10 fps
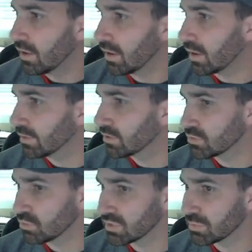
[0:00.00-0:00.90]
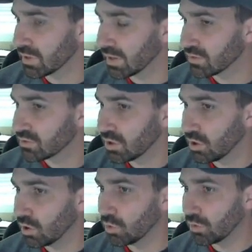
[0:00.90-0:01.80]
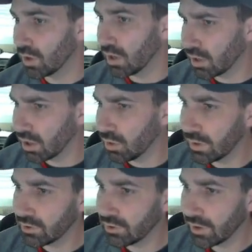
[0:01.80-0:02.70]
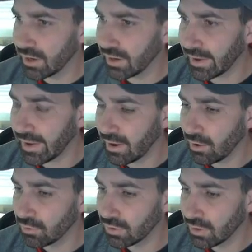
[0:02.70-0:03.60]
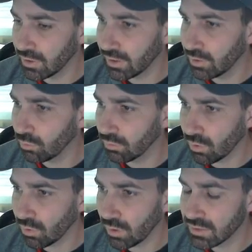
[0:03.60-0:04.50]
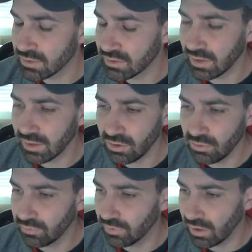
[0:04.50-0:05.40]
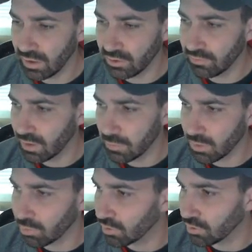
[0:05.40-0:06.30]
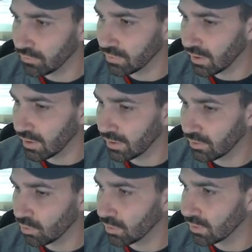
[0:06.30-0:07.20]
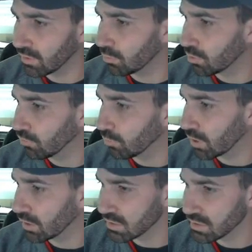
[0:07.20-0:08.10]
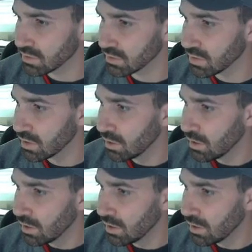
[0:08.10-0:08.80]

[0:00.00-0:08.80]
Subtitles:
and this is WSPRnet. So go in, create an account. It will request that you've got to be approved. I don't know what the approval process is.